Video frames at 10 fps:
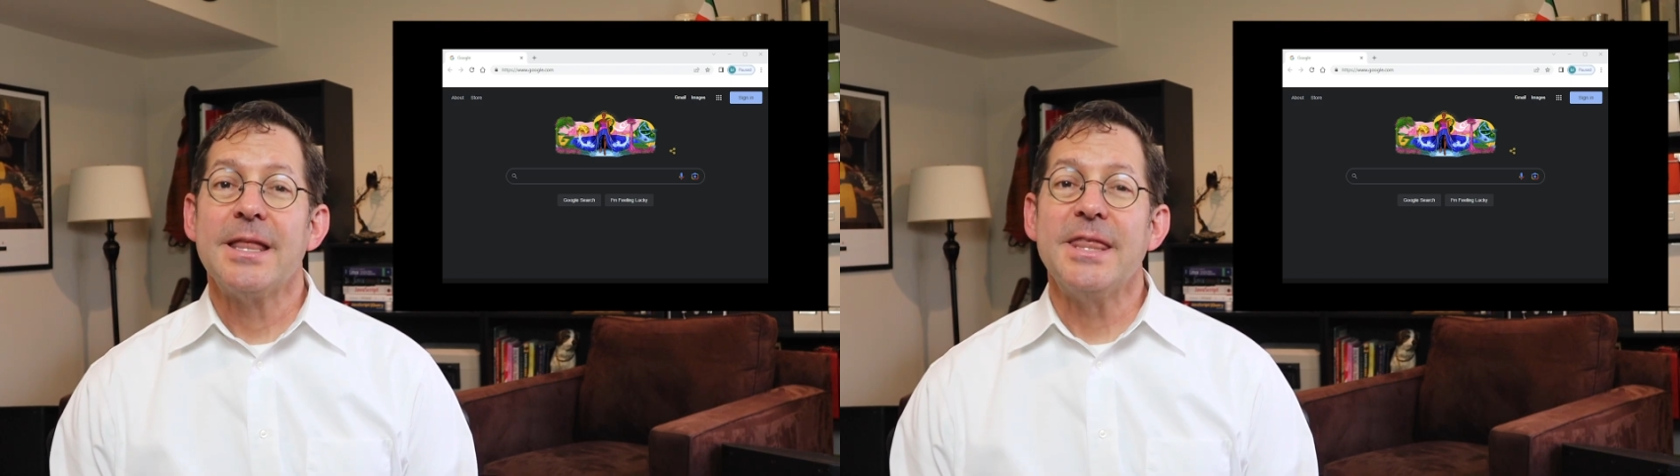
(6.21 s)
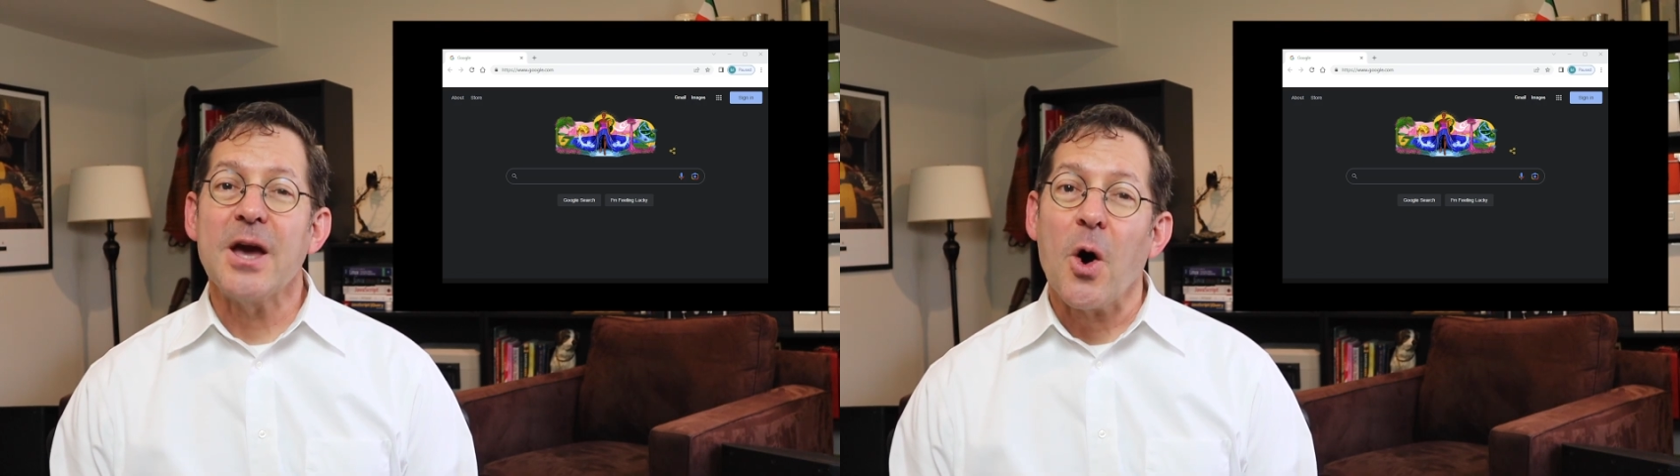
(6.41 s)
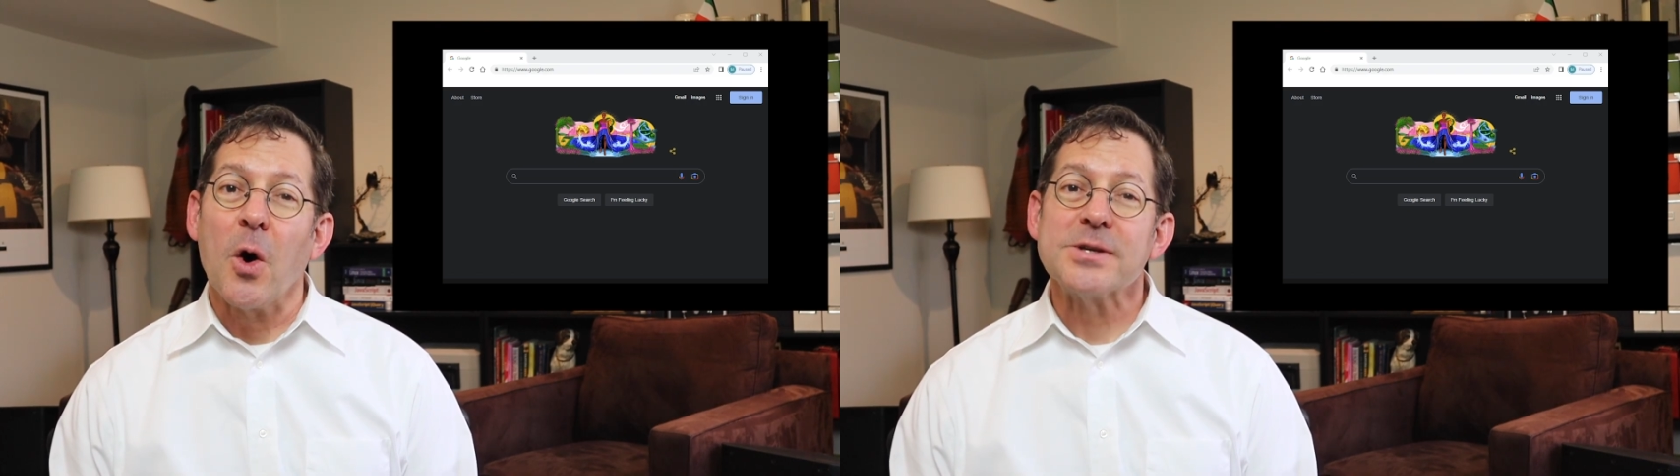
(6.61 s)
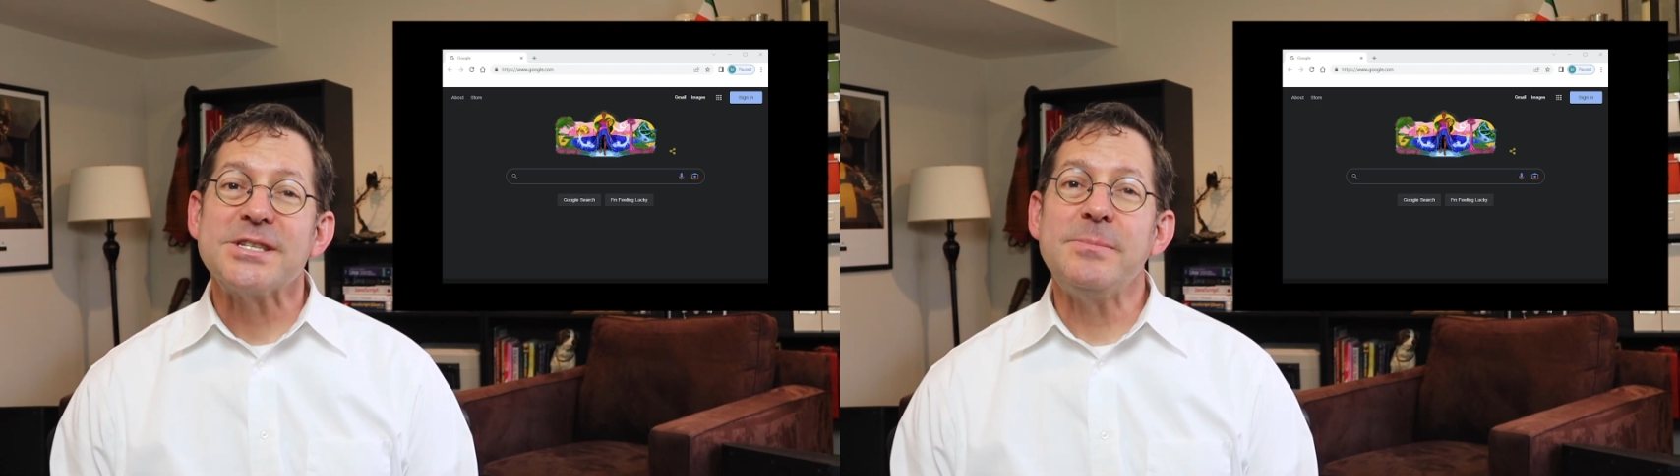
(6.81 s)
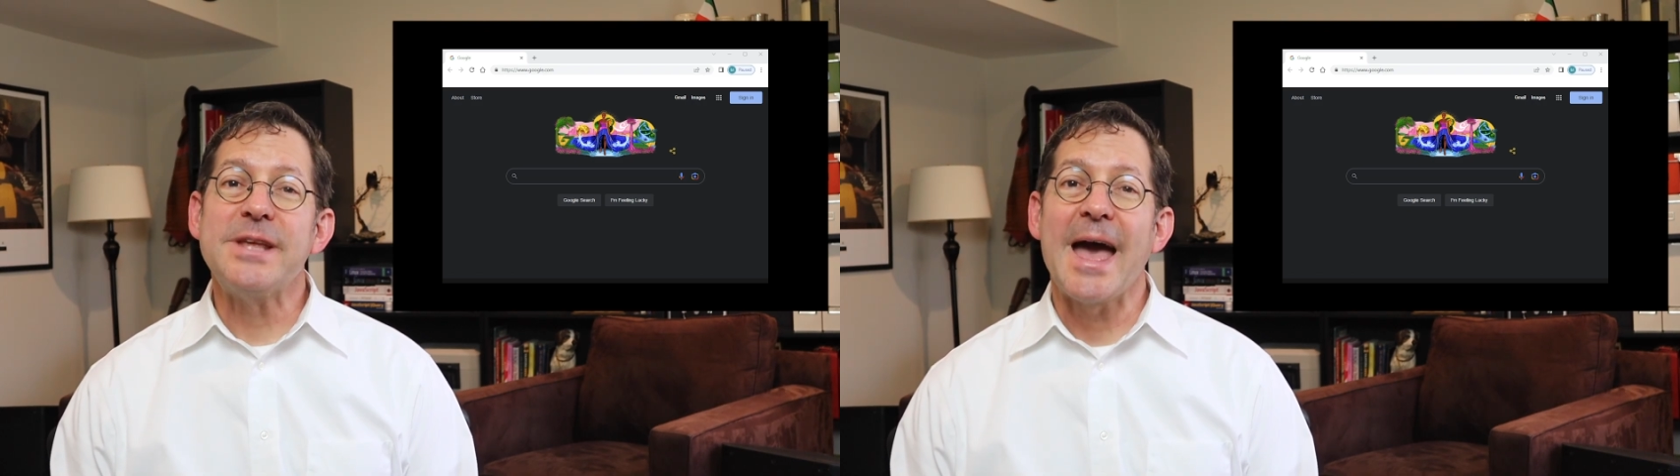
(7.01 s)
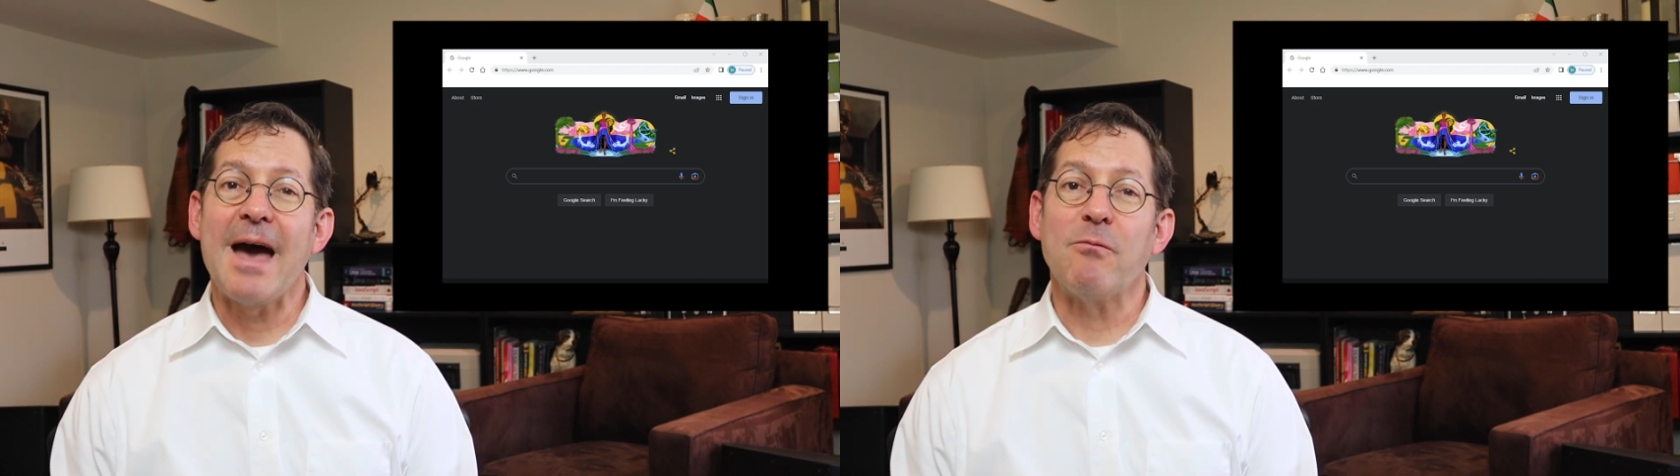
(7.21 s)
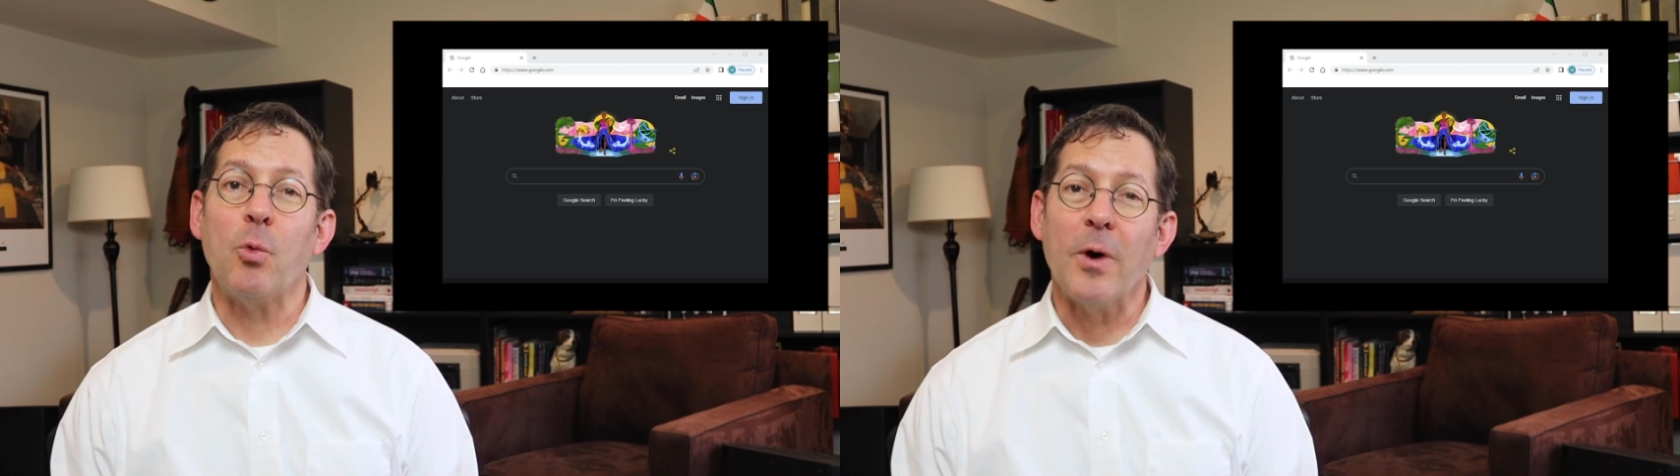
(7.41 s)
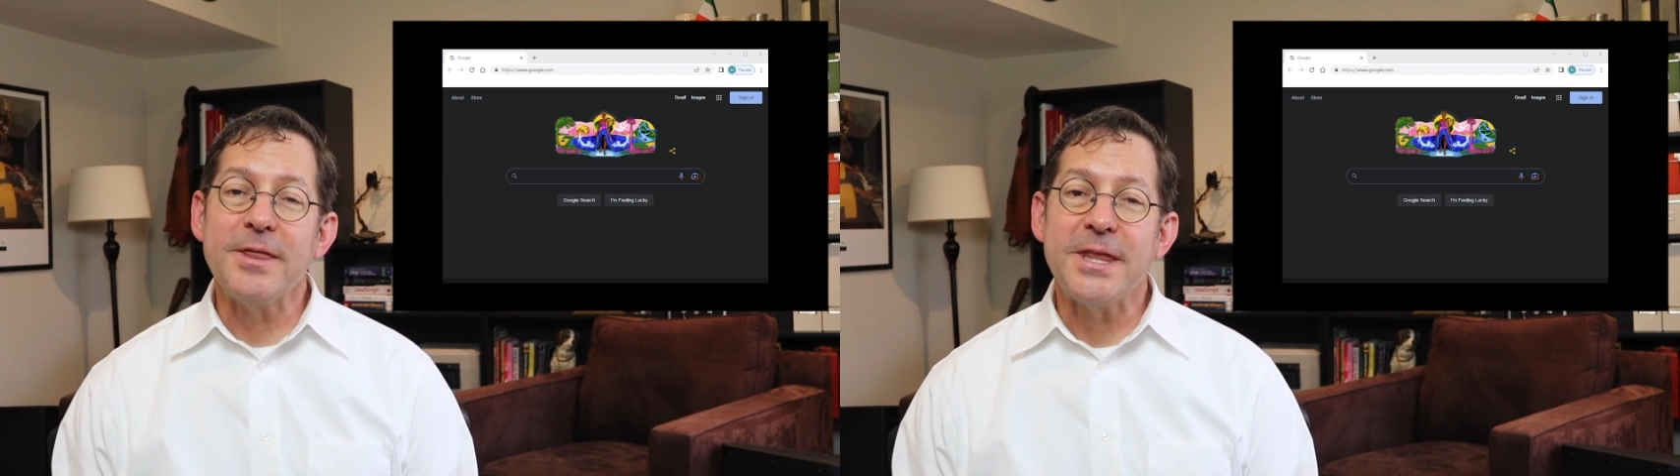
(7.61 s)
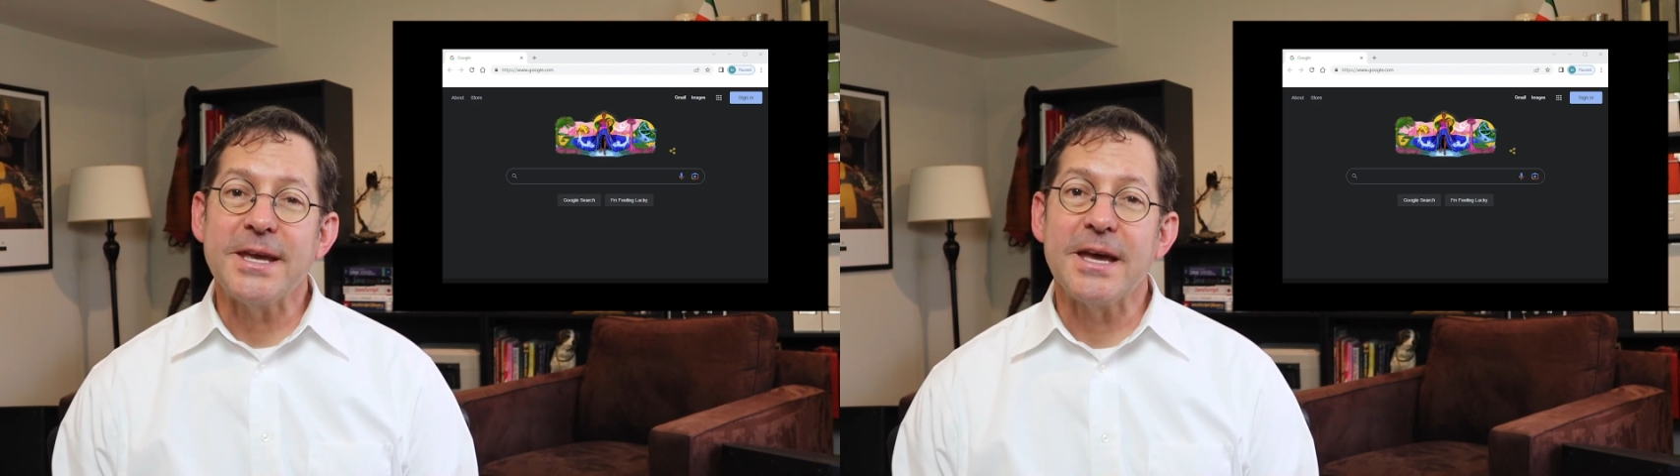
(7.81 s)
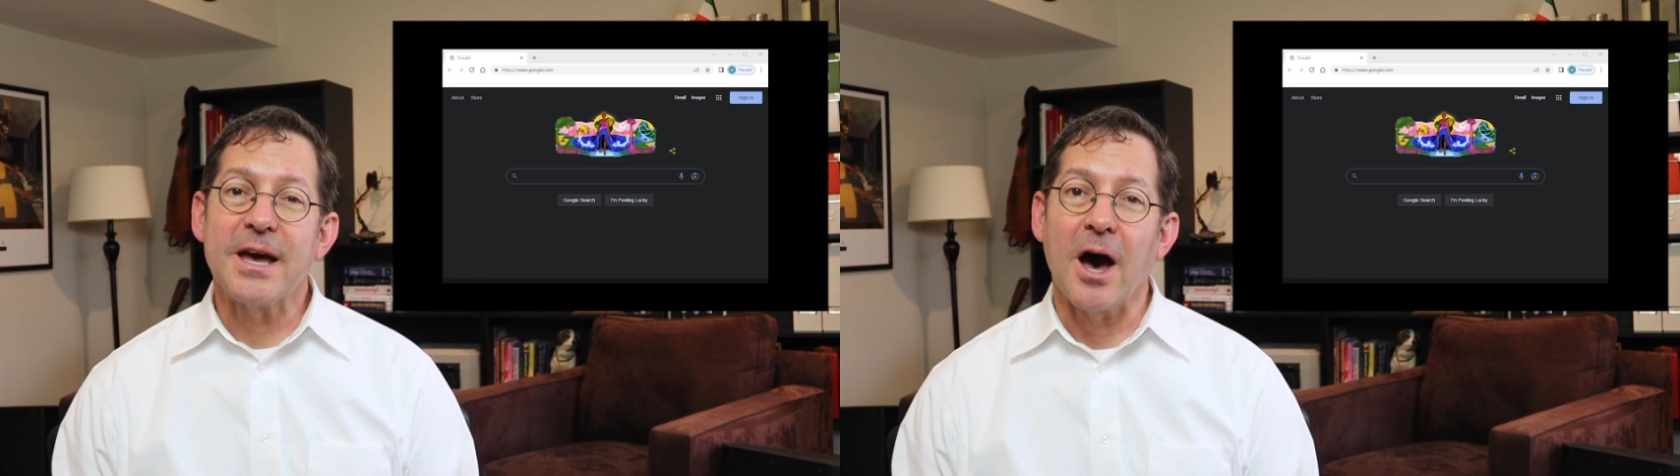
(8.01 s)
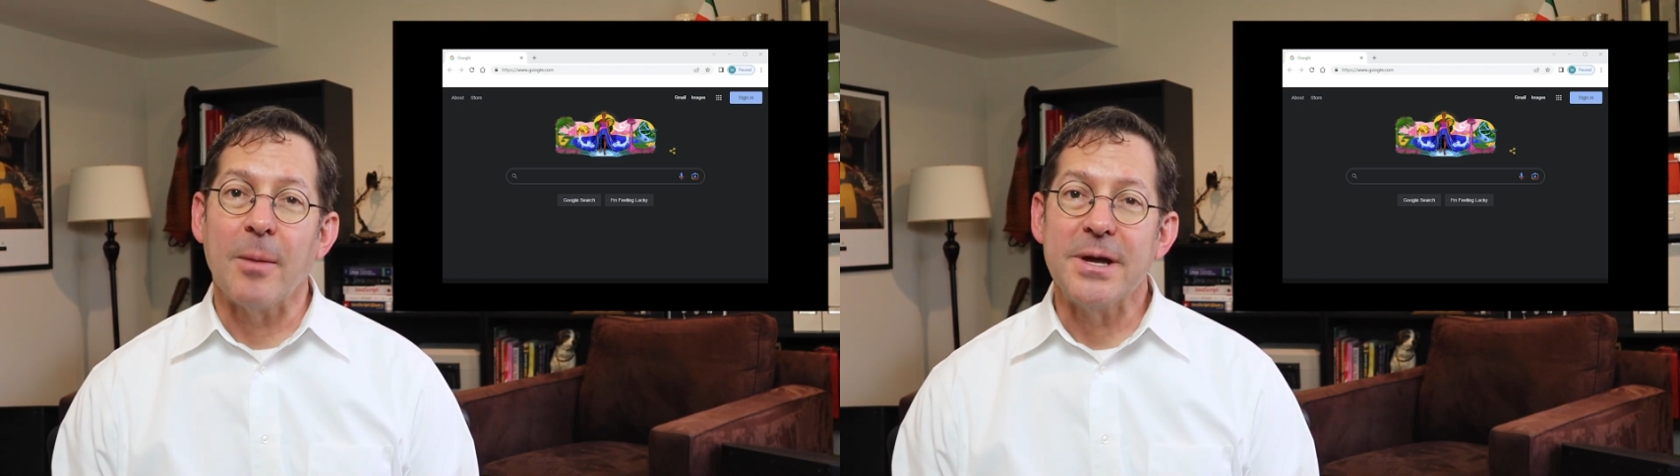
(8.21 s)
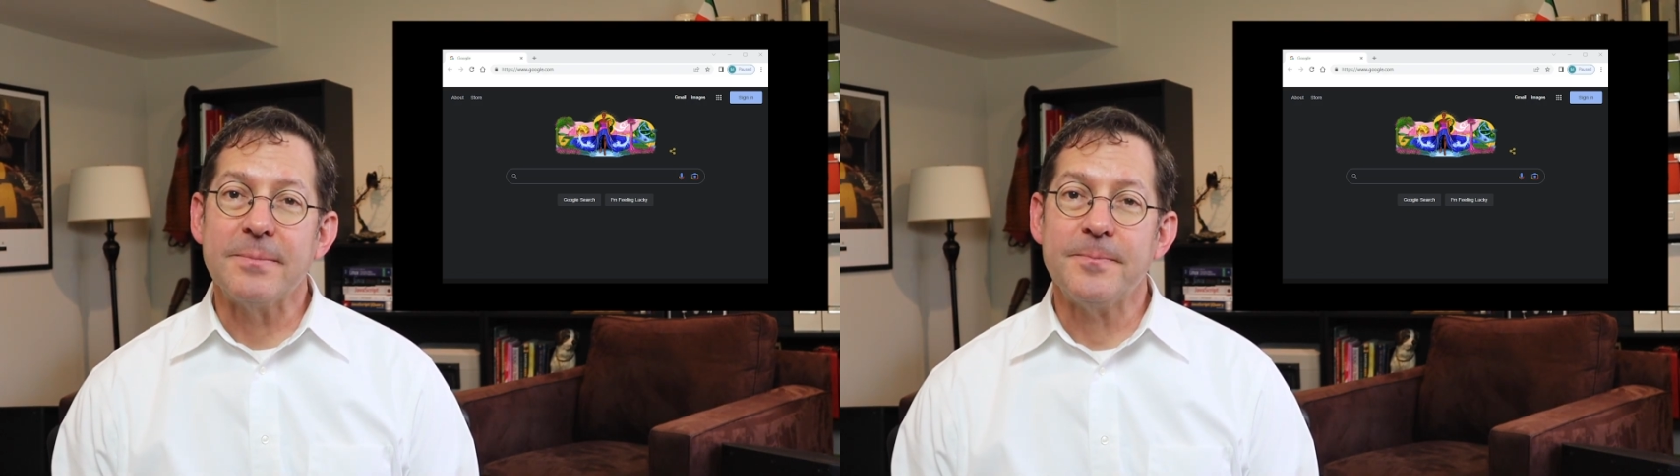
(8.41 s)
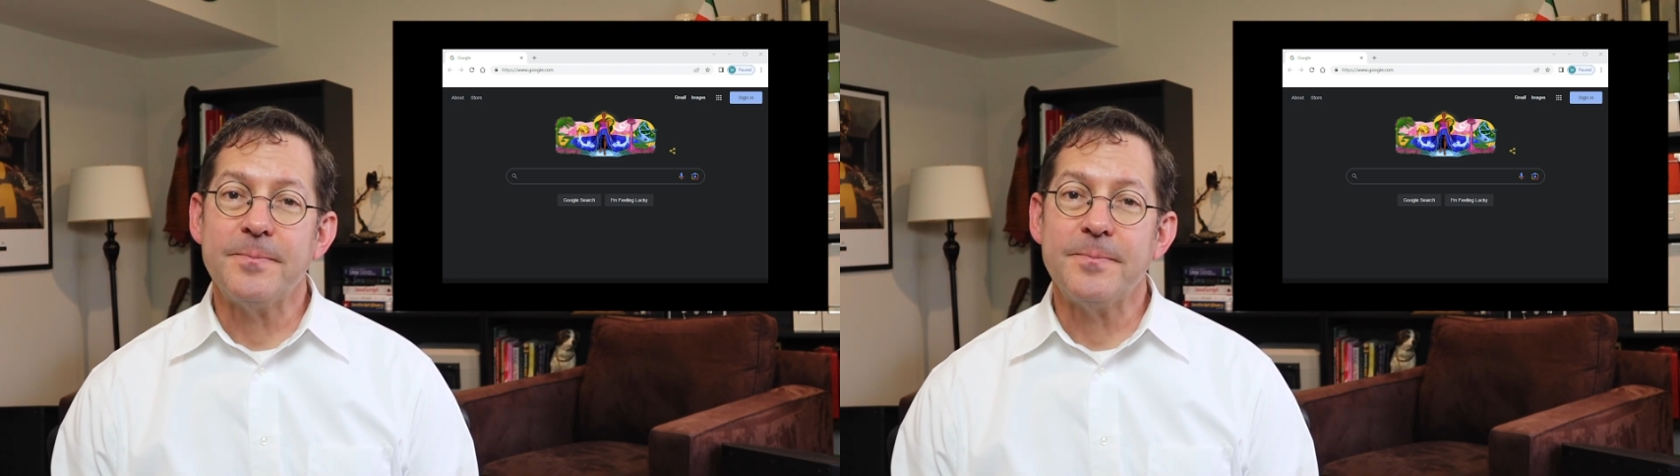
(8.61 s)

they all seem to have one thing in common.